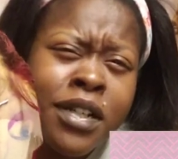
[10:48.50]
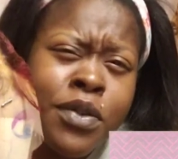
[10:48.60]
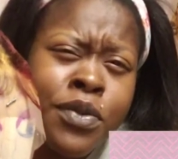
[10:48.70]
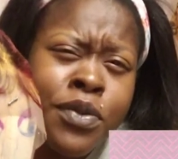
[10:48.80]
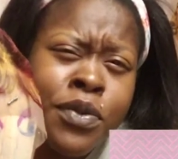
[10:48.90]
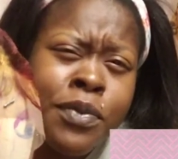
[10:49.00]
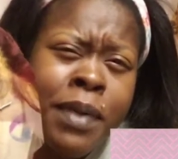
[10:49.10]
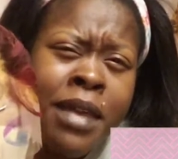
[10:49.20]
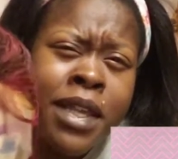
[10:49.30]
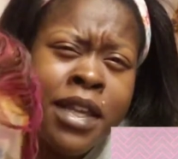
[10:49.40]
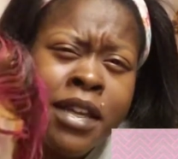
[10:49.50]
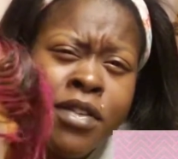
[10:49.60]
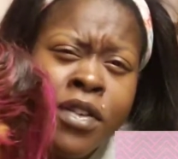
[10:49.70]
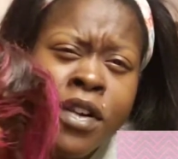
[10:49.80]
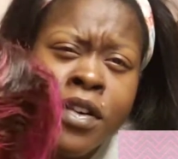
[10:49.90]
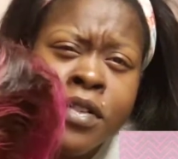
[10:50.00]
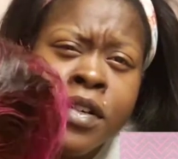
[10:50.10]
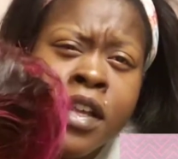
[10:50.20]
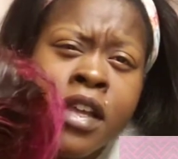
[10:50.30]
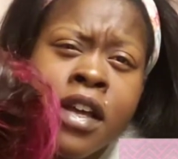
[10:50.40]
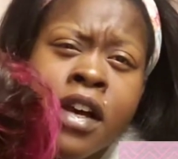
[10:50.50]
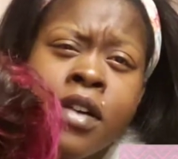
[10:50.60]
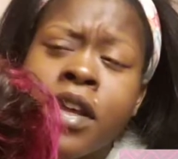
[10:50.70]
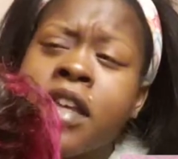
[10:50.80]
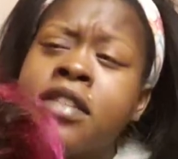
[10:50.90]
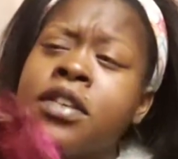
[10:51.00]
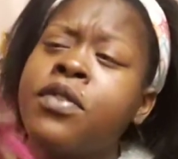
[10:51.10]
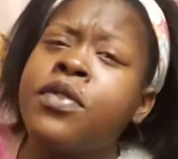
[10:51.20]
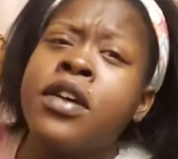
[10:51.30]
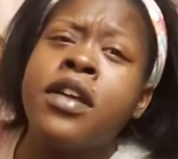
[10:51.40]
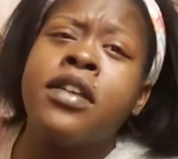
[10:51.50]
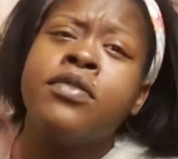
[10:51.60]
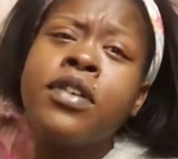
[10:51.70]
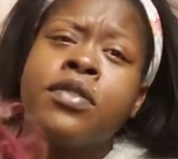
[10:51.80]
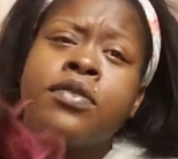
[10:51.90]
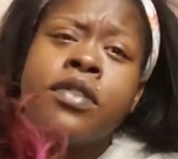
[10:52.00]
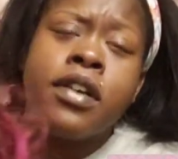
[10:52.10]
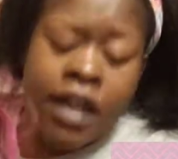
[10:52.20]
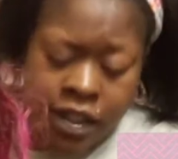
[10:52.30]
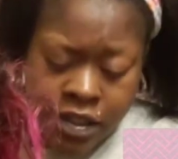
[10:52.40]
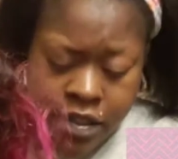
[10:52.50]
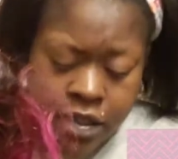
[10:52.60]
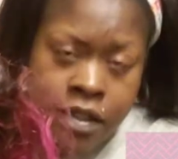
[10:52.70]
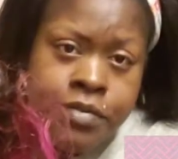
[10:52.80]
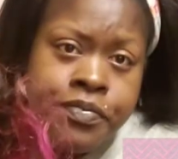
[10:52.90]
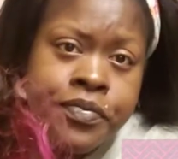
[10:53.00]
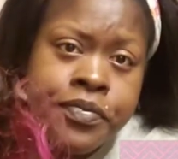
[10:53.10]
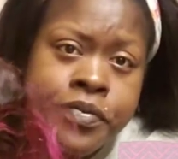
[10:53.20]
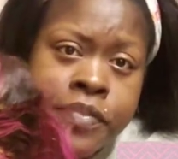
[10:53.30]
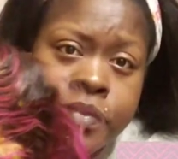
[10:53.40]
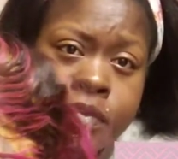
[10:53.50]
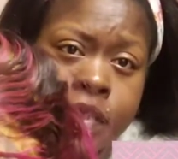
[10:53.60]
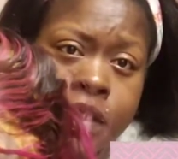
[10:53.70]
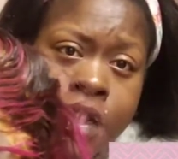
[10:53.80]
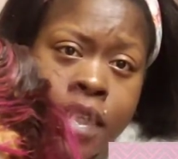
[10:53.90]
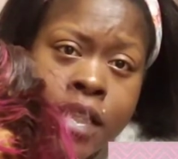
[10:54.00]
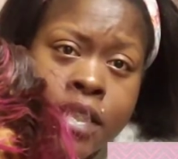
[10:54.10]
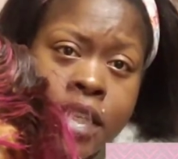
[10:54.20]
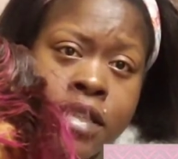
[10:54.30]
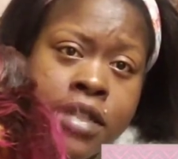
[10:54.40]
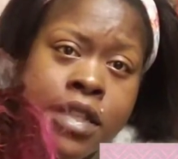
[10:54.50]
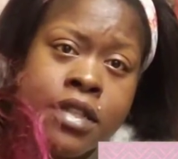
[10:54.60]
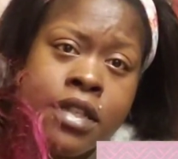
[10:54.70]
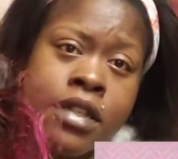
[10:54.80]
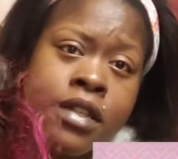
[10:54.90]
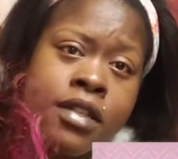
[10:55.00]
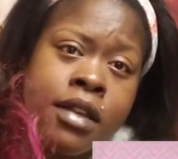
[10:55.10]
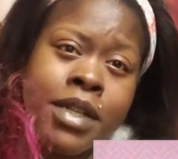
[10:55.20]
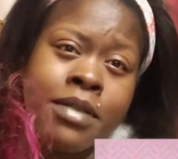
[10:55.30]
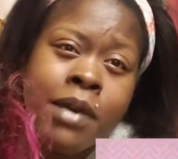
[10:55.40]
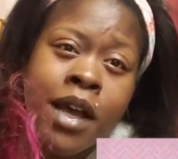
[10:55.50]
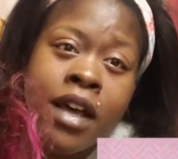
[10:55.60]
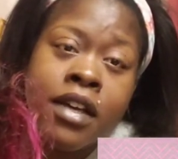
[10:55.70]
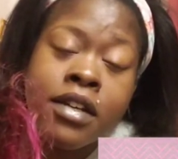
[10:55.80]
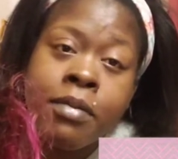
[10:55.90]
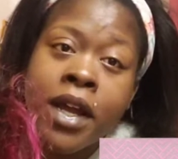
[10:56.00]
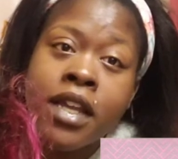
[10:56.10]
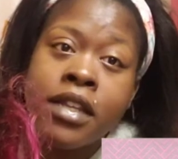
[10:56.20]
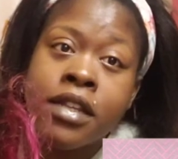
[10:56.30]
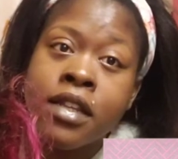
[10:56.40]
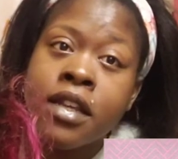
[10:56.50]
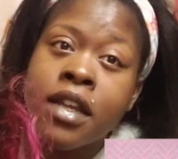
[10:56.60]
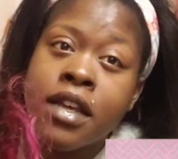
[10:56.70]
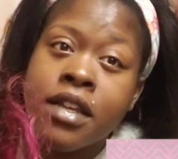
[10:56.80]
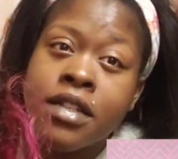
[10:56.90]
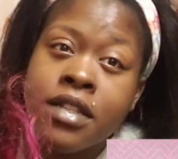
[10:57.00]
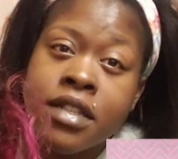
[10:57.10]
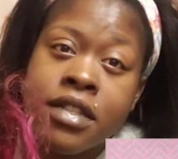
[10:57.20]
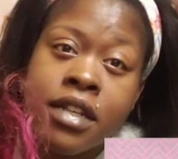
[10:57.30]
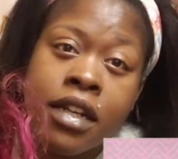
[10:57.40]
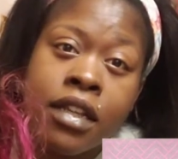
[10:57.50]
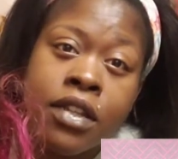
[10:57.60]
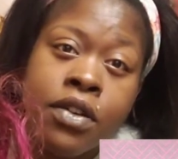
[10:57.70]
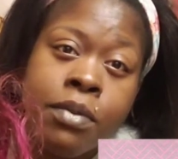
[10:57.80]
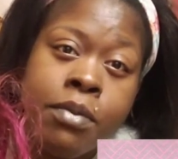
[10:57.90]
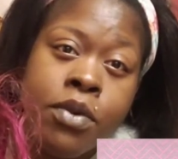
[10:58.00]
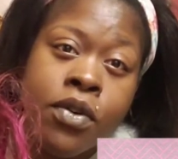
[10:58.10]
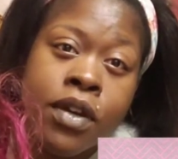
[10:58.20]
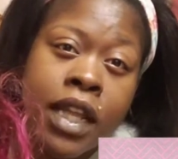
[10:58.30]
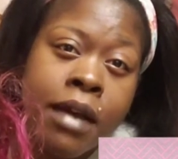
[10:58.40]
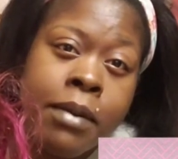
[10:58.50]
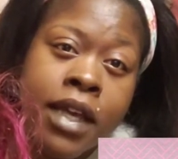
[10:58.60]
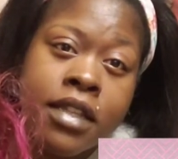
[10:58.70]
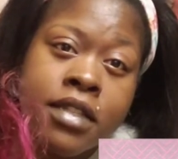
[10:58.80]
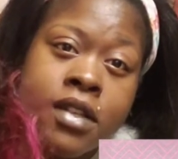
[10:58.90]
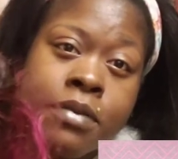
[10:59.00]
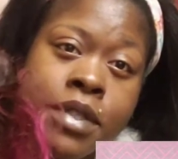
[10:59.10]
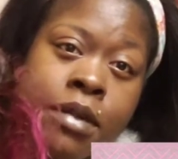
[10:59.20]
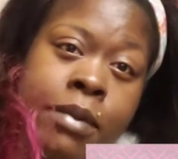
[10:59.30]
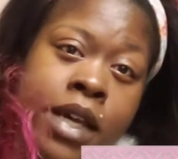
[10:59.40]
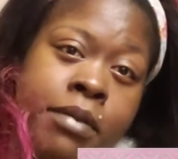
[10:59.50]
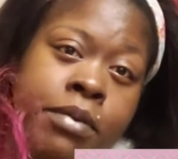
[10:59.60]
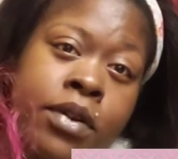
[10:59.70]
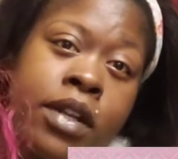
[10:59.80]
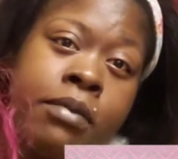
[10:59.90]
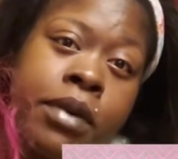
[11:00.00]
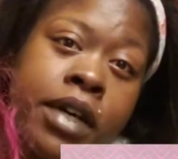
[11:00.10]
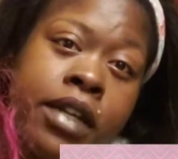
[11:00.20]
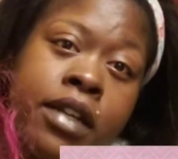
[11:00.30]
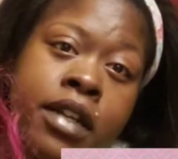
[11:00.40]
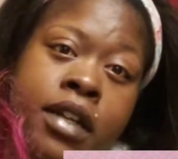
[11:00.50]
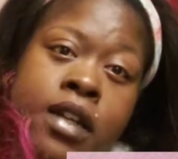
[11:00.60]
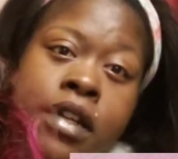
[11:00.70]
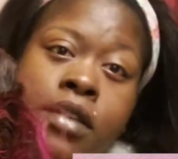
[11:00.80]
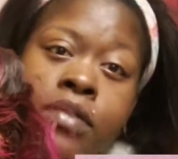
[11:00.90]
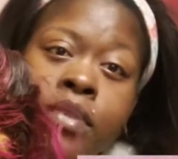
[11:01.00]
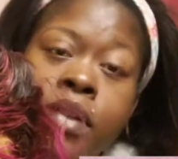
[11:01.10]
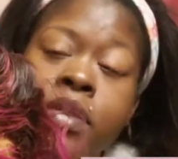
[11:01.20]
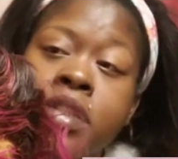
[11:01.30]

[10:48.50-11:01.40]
Ooh, baby girl. Okay, so, you know, I got this, yeah, nice and tinted. I mean, I could have tinted it a little bit more. Like, I might have to still put some makeup on it, but, you know,